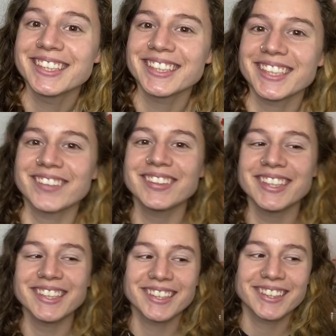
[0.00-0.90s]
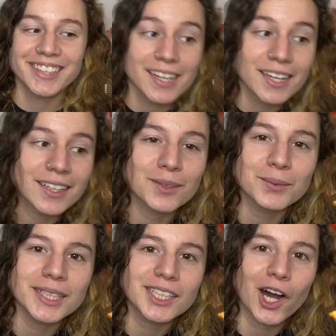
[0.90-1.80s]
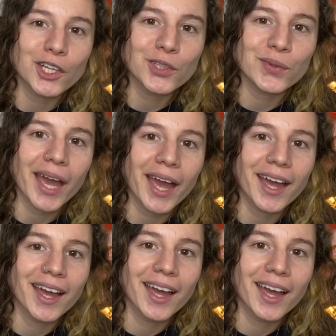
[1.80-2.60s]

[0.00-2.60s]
can we call you that?